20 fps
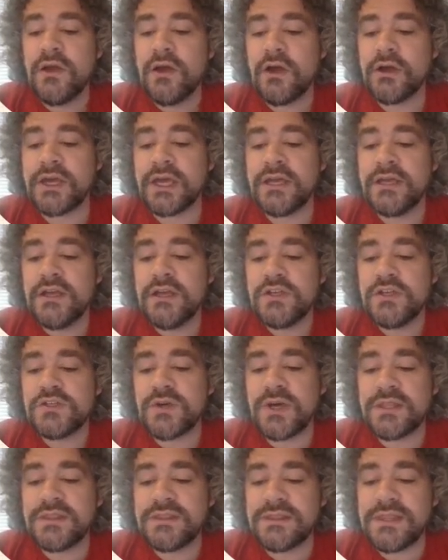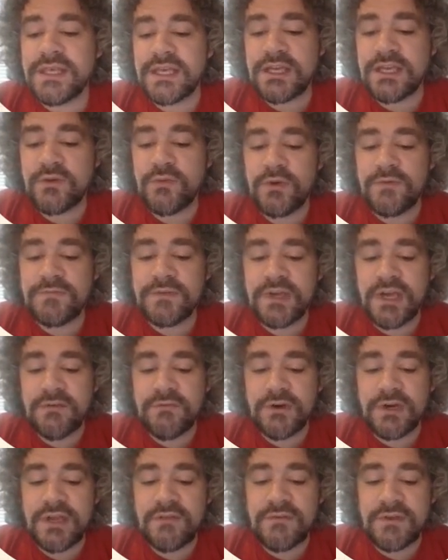Okay, so I think we've
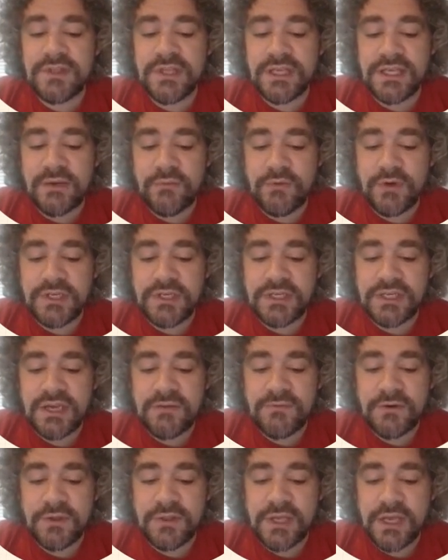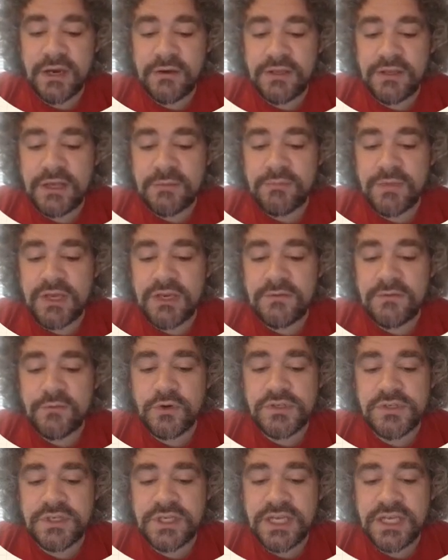covered everything I wanted to cover there. Yep, and of
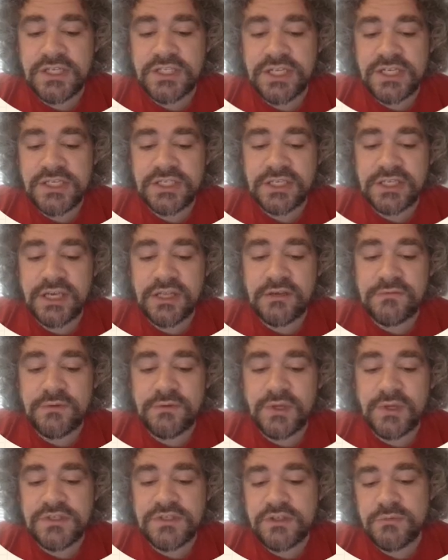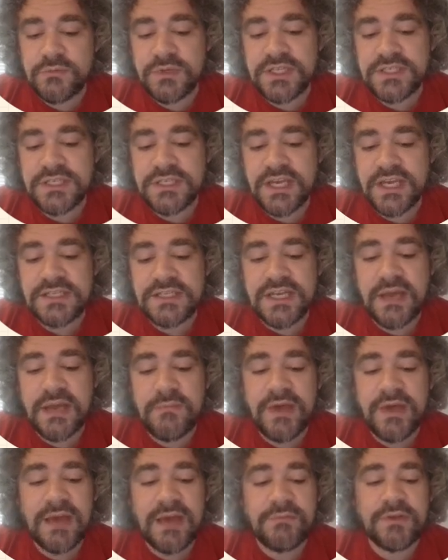course you can change the color if you want to, but in this case,
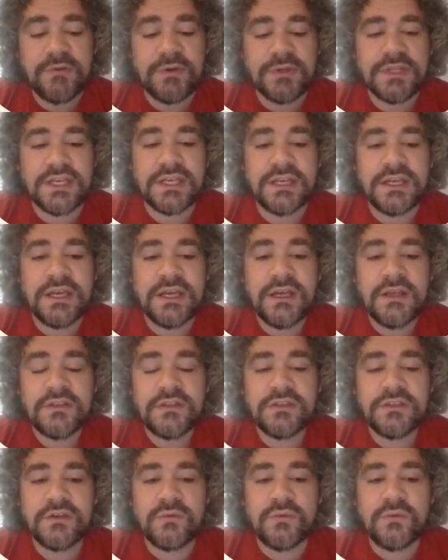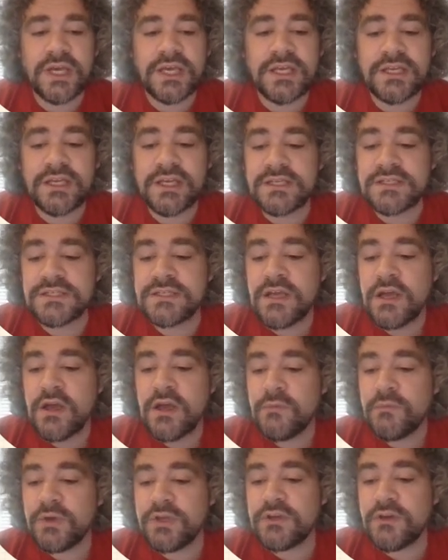I'm happy with it the way it is.
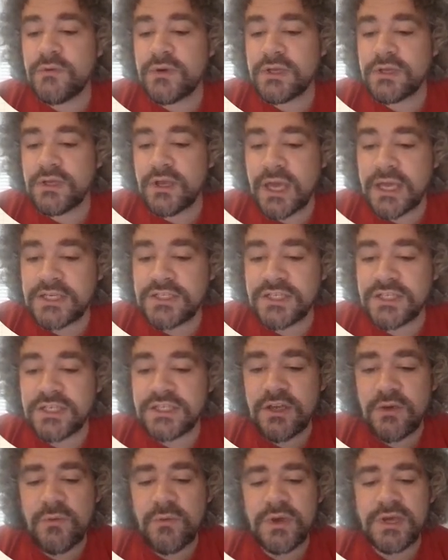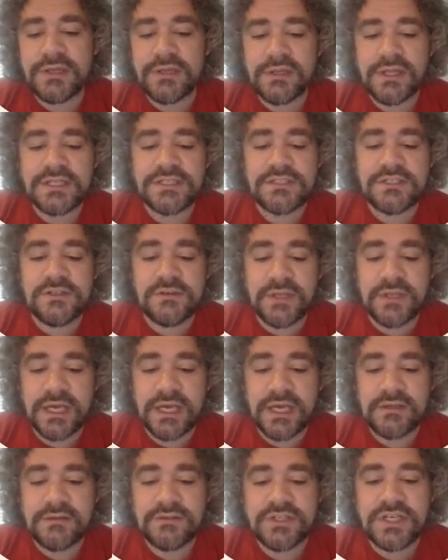But you know what? Actually, you know what? Let's do
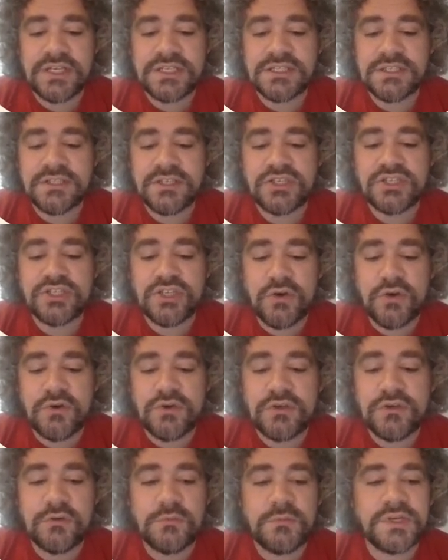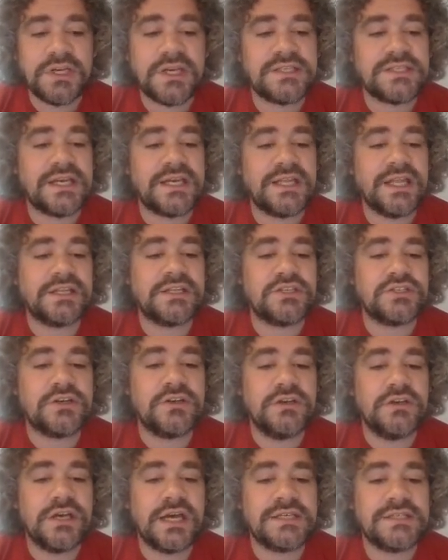that. Just to show you, because I like to
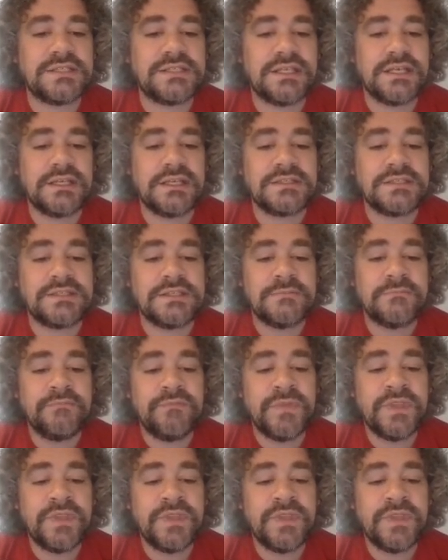show you guys things.